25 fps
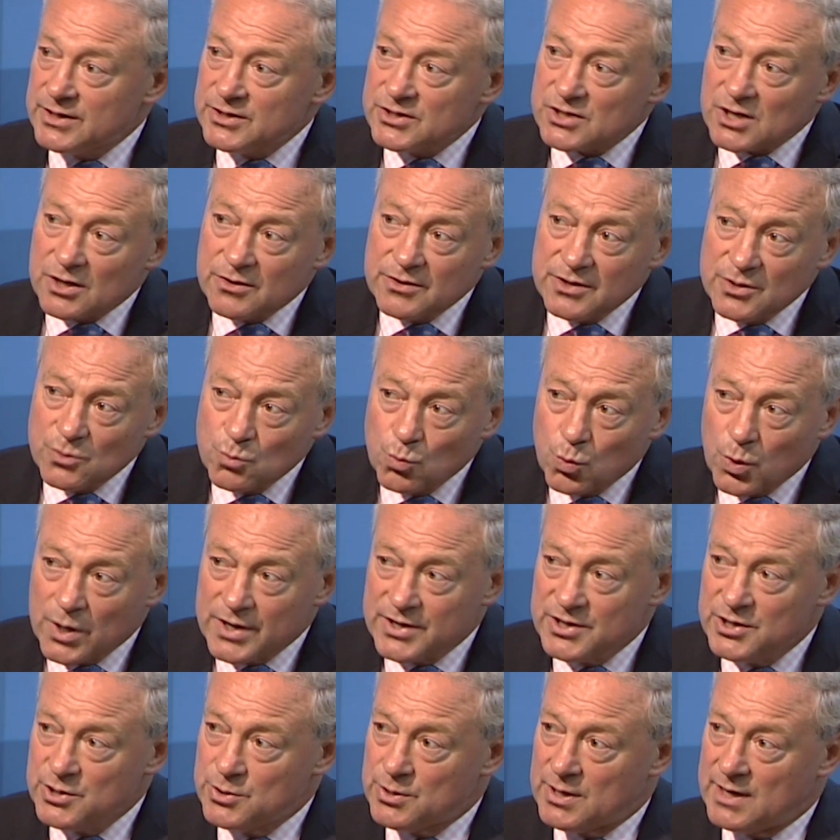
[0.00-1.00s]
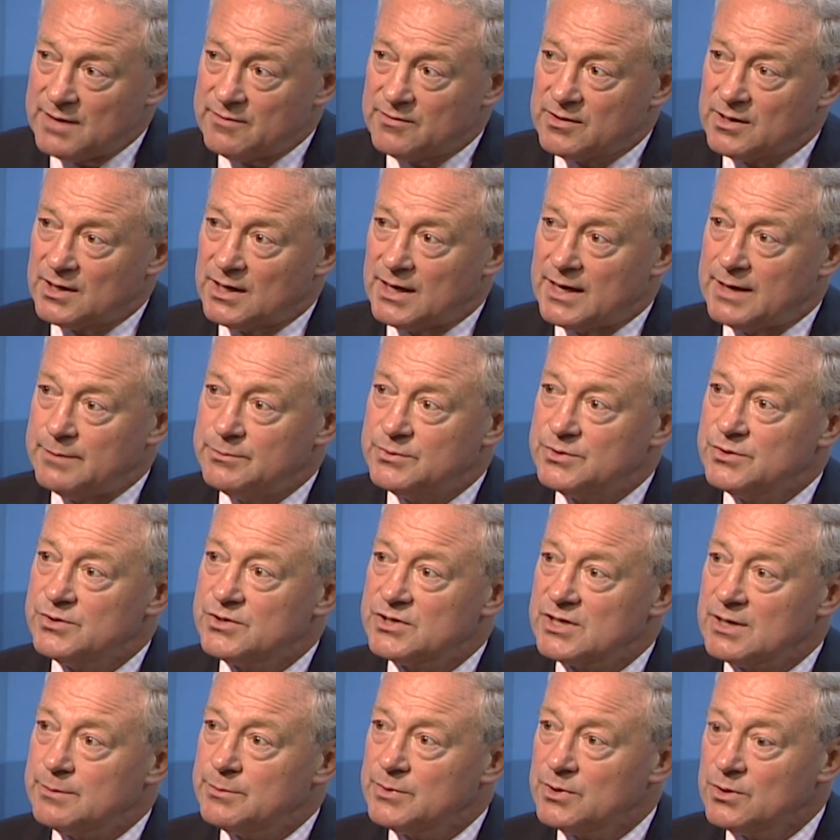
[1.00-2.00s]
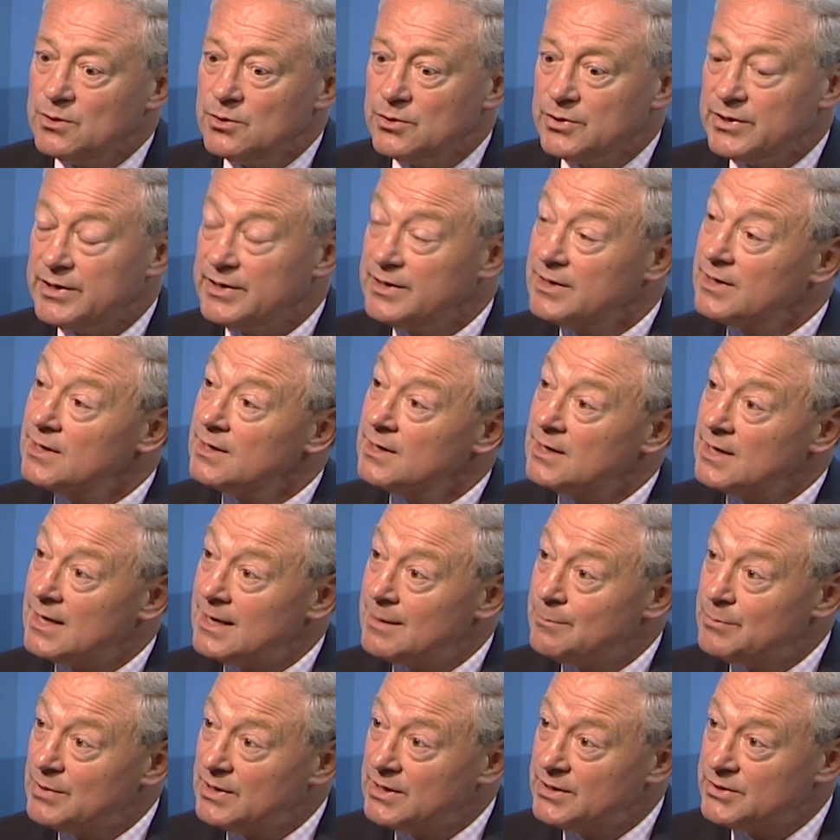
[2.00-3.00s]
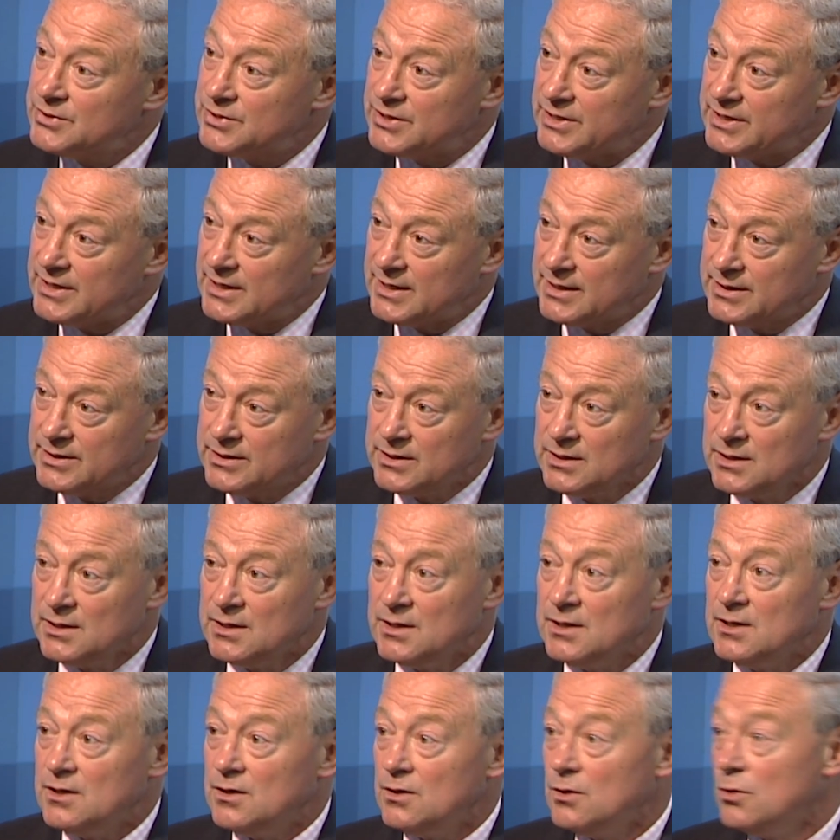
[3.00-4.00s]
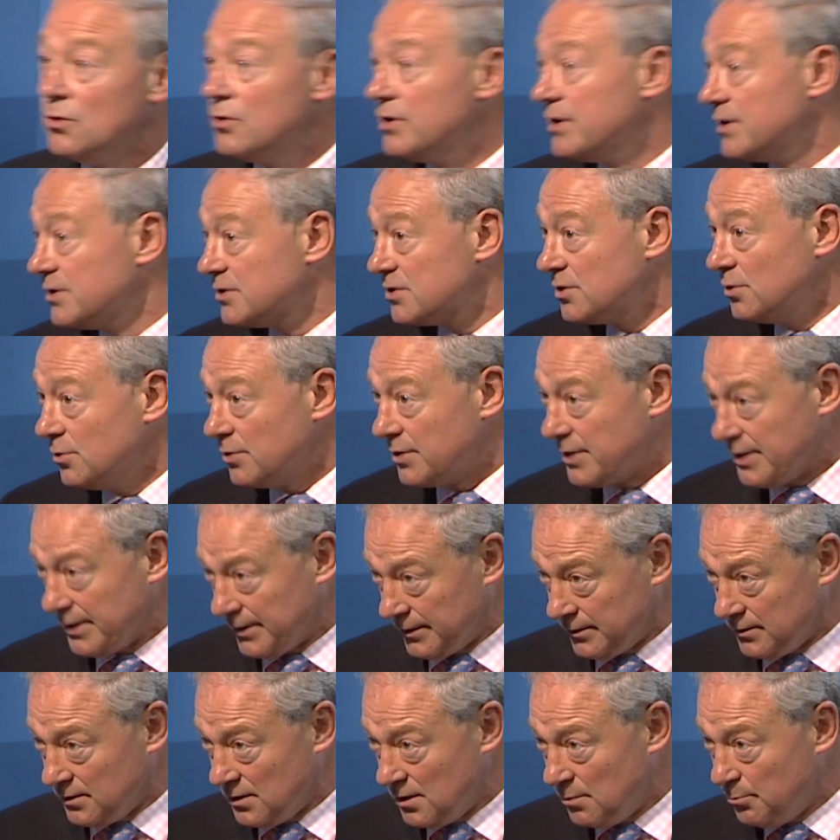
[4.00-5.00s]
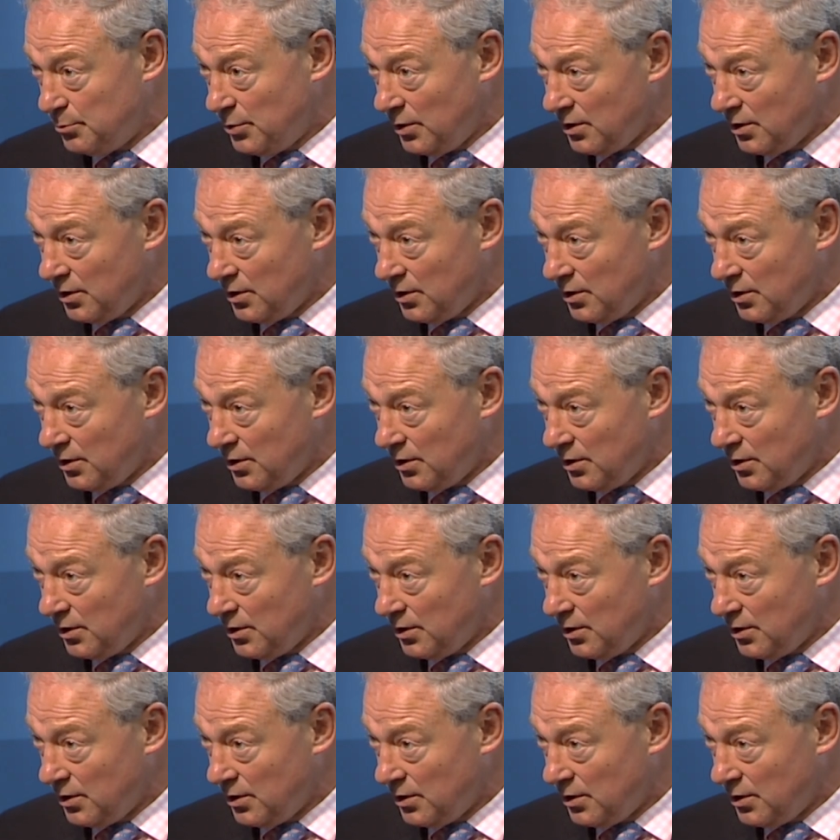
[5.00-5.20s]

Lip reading: It's only when you have claims and someone looking at a liability and lawyers looking at